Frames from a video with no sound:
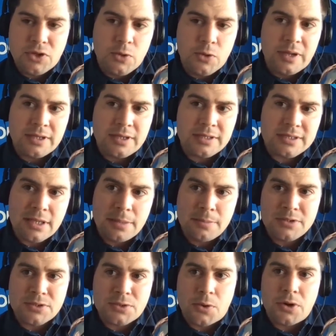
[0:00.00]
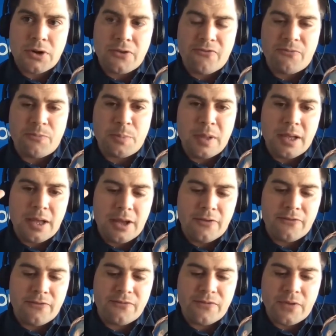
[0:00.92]
doing some sort of
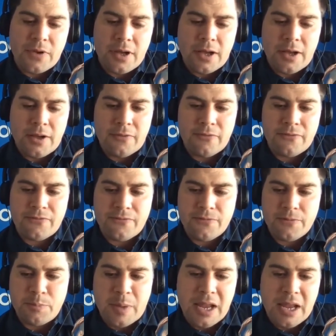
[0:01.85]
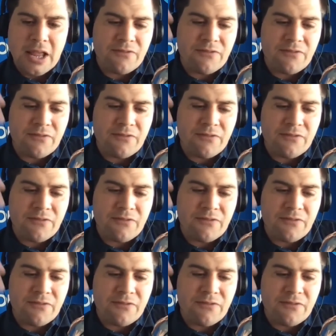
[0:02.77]
of of